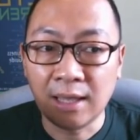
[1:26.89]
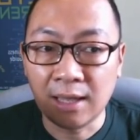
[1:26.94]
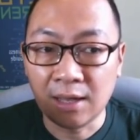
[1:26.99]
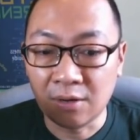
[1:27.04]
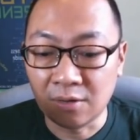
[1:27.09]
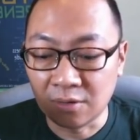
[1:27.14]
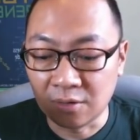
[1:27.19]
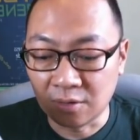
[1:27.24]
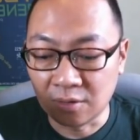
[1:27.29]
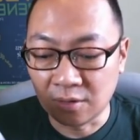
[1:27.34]

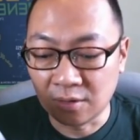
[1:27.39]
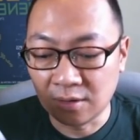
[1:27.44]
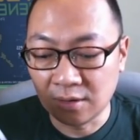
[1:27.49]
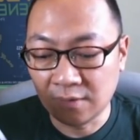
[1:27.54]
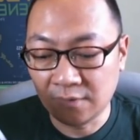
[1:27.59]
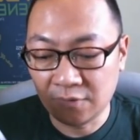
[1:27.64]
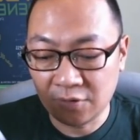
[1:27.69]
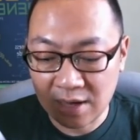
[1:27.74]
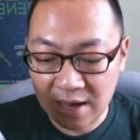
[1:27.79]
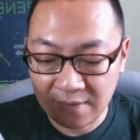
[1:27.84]
Or
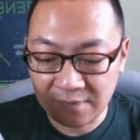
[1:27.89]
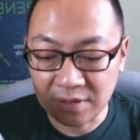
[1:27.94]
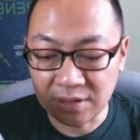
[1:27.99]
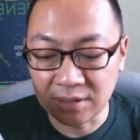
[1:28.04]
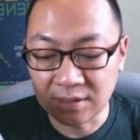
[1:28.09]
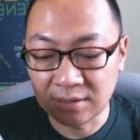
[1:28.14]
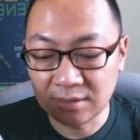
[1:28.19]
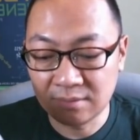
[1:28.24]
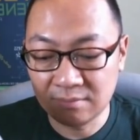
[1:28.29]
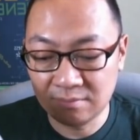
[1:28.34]
if you have it,
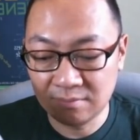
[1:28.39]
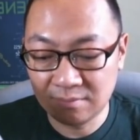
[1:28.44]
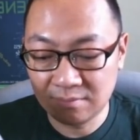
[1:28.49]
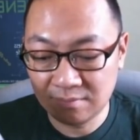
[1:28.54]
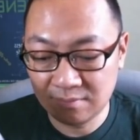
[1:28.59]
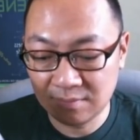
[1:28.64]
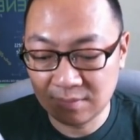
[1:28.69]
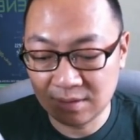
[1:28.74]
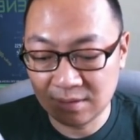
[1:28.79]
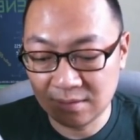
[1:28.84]
just
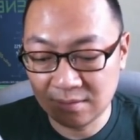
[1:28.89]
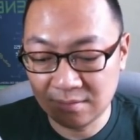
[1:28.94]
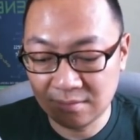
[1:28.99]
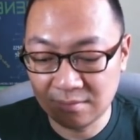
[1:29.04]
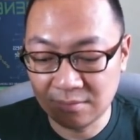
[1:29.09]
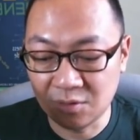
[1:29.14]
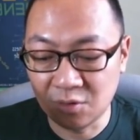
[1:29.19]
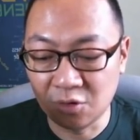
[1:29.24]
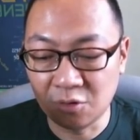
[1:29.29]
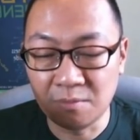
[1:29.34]

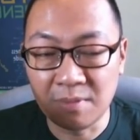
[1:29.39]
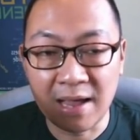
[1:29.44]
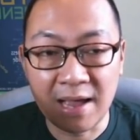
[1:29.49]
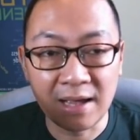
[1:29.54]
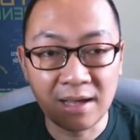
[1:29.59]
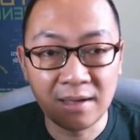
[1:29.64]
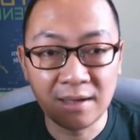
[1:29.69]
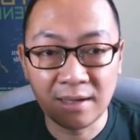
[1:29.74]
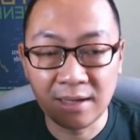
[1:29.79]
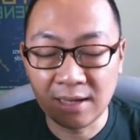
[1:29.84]
go
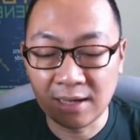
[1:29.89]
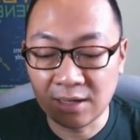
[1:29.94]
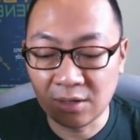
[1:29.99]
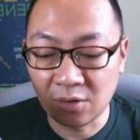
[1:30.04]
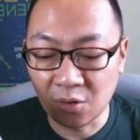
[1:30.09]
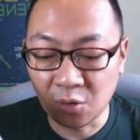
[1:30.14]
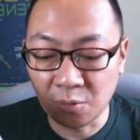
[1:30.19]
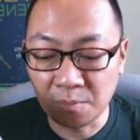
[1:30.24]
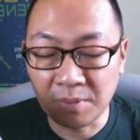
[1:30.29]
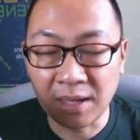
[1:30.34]
back and
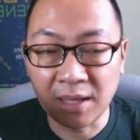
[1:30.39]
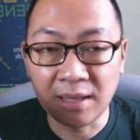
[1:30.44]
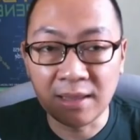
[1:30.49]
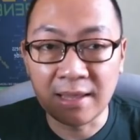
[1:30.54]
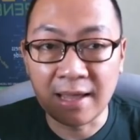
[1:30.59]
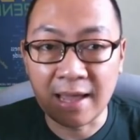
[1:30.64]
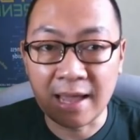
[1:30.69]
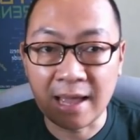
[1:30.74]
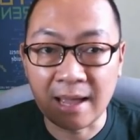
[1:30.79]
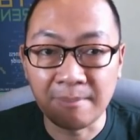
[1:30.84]
open
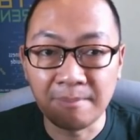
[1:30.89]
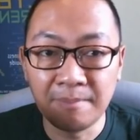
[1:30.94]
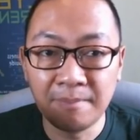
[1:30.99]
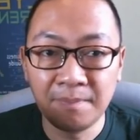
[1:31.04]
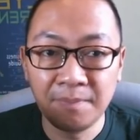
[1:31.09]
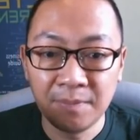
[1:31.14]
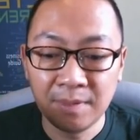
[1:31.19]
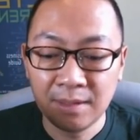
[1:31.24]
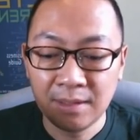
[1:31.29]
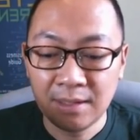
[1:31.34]
the app,
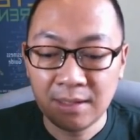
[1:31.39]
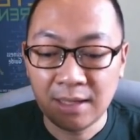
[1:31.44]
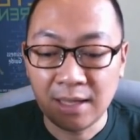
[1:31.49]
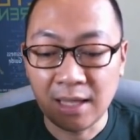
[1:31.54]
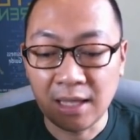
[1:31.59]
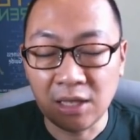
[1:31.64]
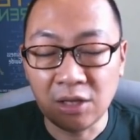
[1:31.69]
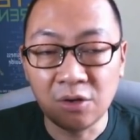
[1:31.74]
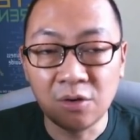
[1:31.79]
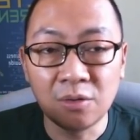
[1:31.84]

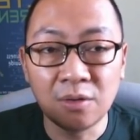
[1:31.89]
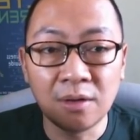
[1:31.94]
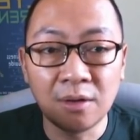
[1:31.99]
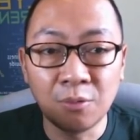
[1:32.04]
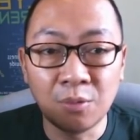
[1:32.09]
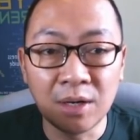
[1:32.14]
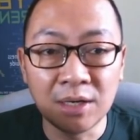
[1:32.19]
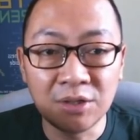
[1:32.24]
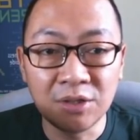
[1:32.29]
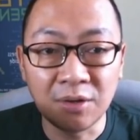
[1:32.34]
and
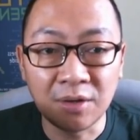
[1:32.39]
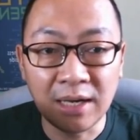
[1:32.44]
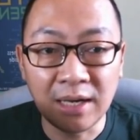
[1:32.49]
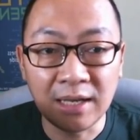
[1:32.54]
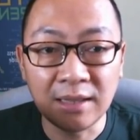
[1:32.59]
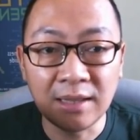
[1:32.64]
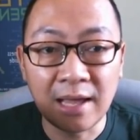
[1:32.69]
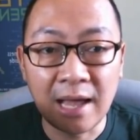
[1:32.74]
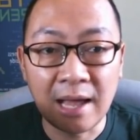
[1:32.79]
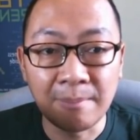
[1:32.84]
once you
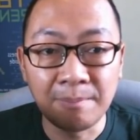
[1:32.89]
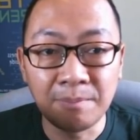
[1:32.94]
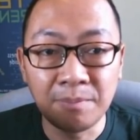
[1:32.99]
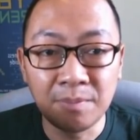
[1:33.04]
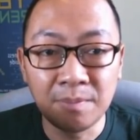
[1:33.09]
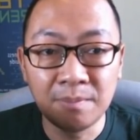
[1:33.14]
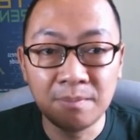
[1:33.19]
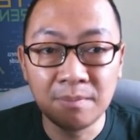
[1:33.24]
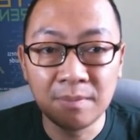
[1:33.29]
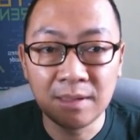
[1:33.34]
click the app,
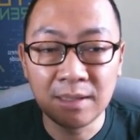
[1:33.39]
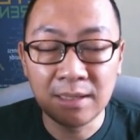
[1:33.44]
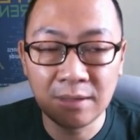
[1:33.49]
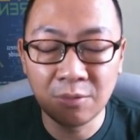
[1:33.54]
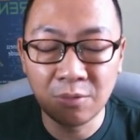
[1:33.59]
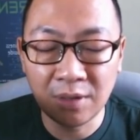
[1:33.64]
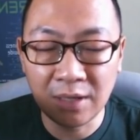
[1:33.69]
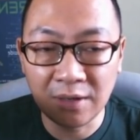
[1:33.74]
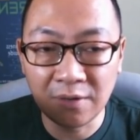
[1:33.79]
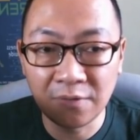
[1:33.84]

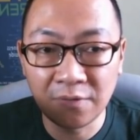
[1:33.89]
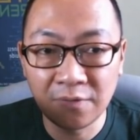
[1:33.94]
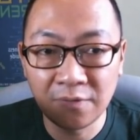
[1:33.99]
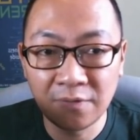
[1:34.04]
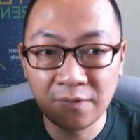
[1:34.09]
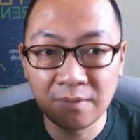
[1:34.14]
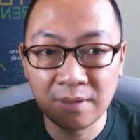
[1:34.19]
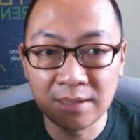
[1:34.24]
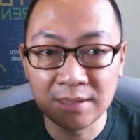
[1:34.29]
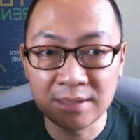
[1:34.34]

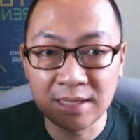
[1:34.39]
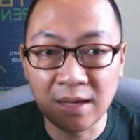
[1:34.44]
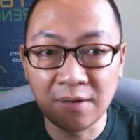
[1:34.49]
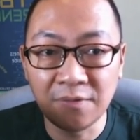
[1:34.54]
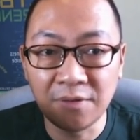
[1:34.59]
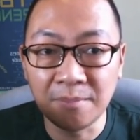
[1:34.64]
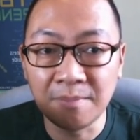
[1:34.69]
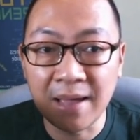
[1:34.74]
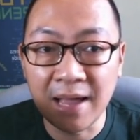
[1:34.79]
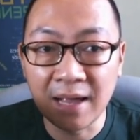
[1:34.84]
if
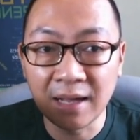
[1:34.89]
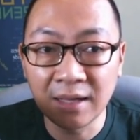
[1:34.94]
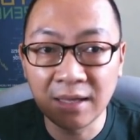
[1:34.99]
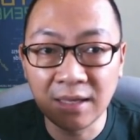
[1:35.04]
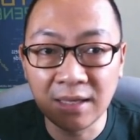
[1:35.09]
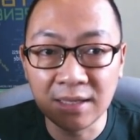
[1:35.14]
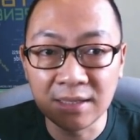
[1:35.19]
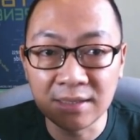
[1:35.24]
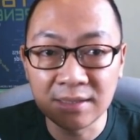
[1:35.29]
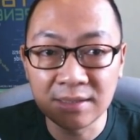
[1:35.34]
Selfie
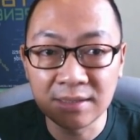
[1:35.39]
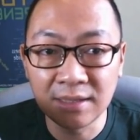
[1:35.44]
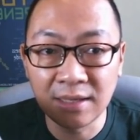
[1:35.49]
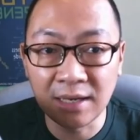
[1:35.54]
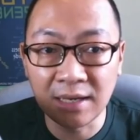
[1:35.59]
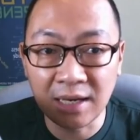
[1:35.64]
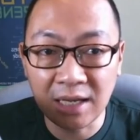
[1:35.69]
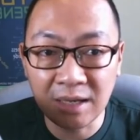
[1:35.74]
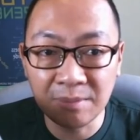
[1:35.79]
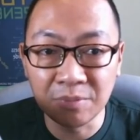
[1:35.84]
Banking is
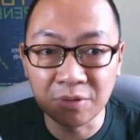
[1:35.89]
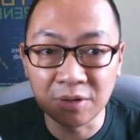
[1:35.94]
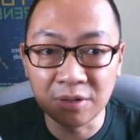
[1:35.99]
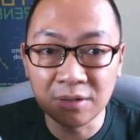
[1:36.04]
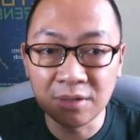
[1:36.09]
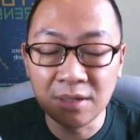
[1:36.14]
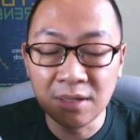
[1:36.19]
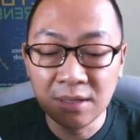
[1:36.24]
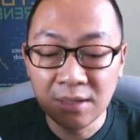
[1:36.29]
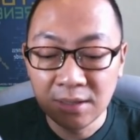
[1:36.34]

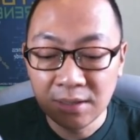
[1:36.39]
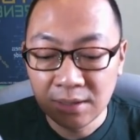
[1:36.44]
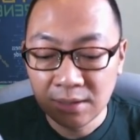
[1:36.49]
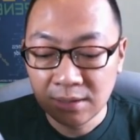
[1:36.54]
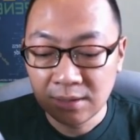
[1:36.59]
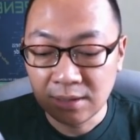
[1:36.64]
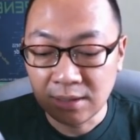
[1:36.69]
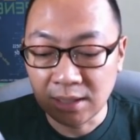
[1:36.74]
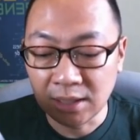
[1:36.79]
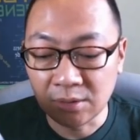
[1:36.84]
enabled,
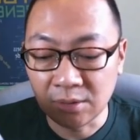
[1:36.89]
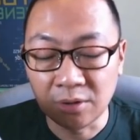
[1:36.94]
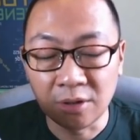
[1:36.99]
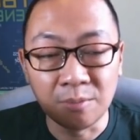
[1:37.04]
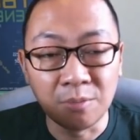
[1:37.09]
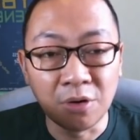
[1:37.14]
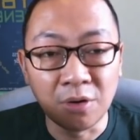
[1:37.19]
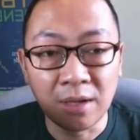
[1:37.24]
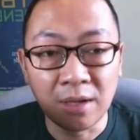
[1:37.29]
it will